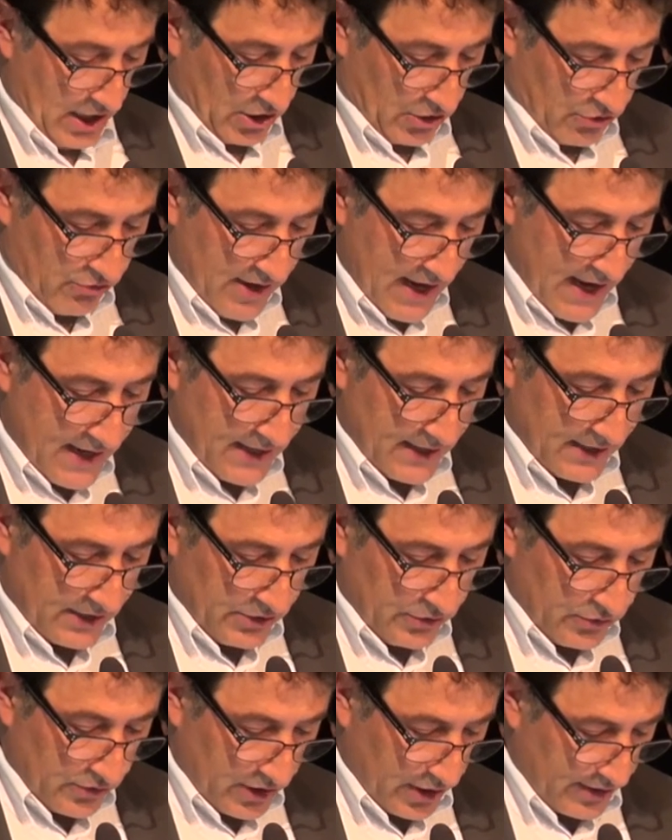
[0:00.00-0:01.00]
creating
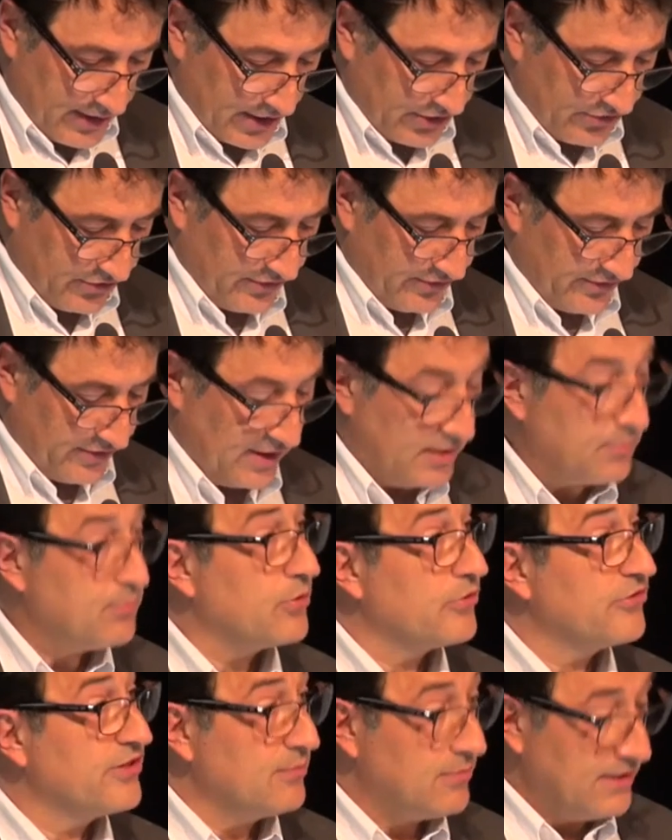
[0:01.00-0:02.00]
new connections and
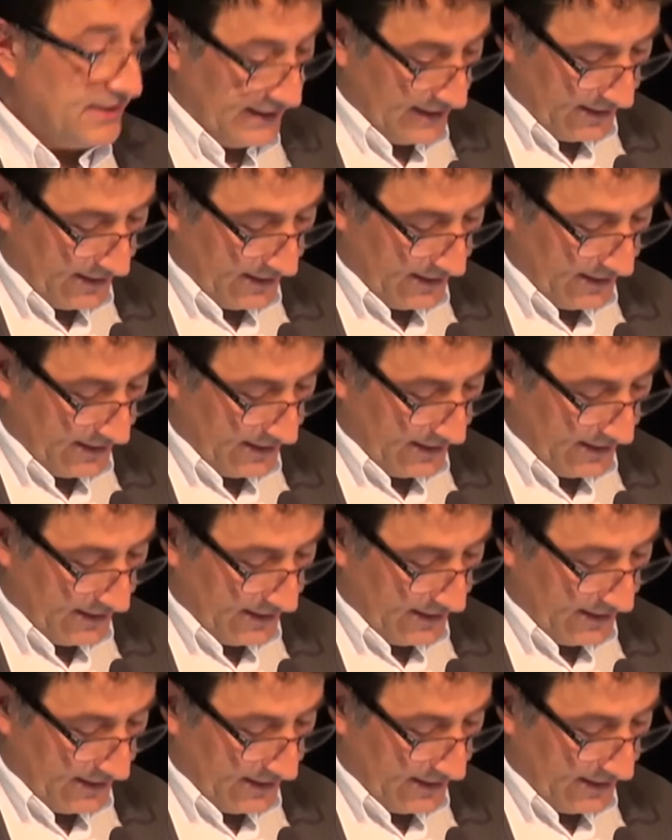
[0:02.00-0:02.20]
possibly